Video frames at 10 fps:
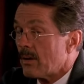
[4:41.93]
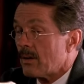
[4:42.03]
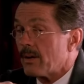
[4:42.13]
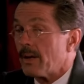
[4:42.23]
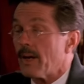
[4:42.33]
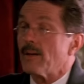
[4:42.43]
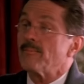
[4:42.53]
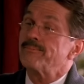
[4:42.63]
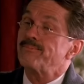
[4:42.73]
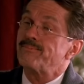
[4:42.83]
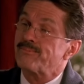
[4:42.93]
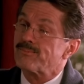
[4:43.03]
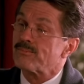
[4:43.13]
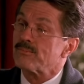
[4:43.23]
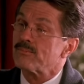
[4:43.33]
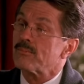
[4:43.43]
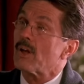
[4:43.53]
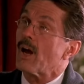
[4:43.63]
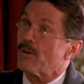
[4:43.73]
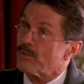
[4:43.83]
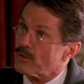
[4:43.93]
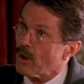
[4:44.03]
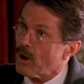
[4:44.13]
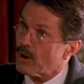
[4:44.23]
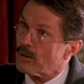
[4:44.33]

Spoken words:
Again, half as long.